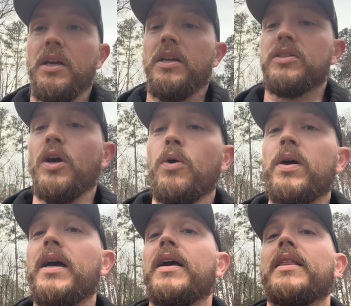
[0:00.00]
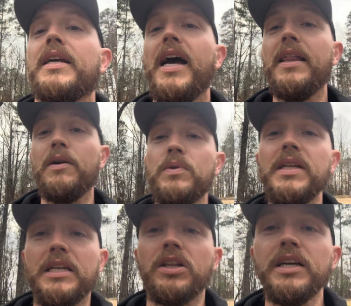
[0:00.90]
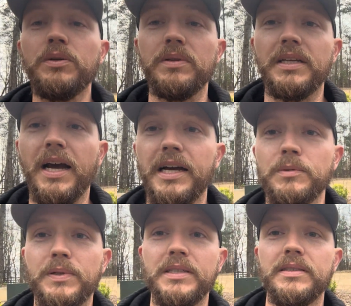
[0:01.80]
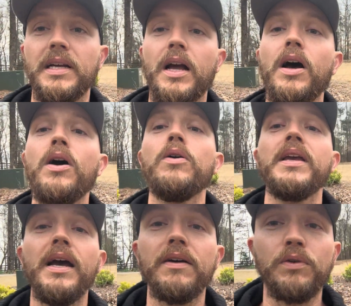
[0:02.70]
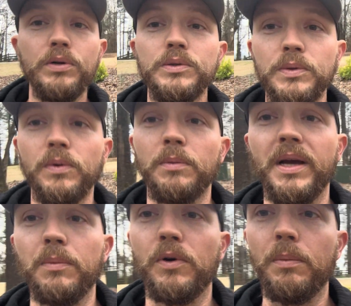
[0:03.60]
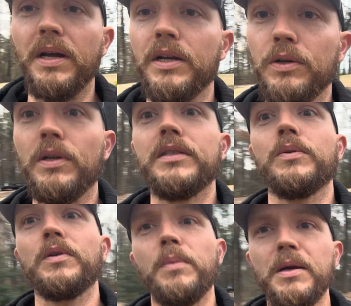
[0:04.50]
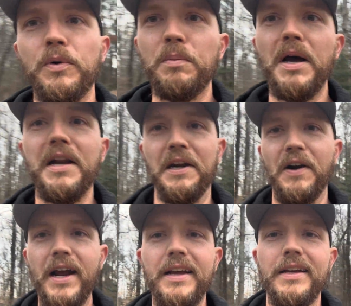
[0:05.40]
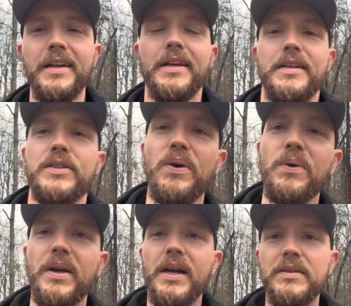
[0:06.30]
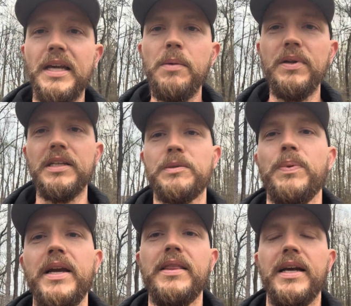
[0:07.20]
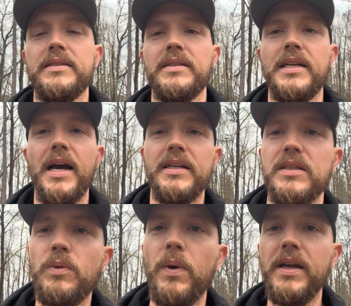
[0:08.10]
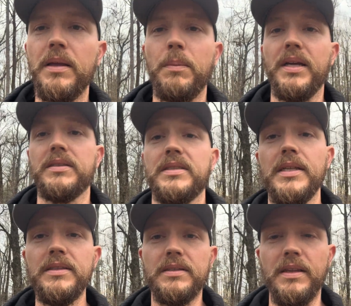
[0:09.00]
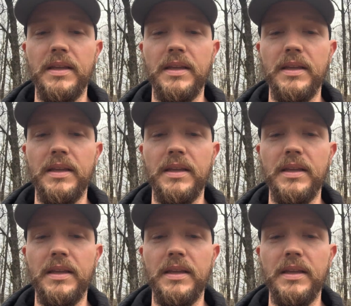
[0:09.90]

So the guy that really clicked with the guys, because it's like, oh yeah, of course we want to make more money. Who doesn't want to make more money, right? So I was able to explain that to the guys in a way that made sense to